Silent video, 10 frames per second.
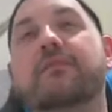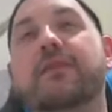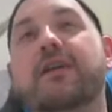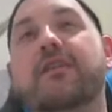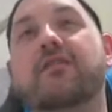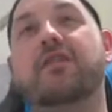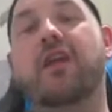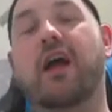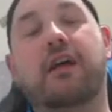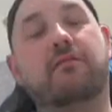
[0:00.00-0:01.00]
because, you
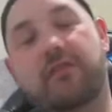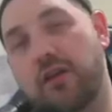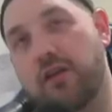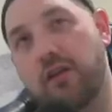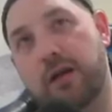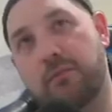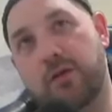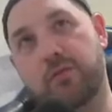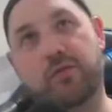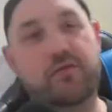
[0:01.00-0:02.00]
know, we've got a lot of
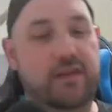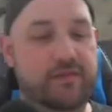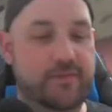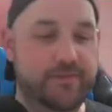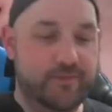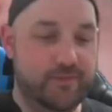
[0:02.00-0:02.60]
unblockable stuff.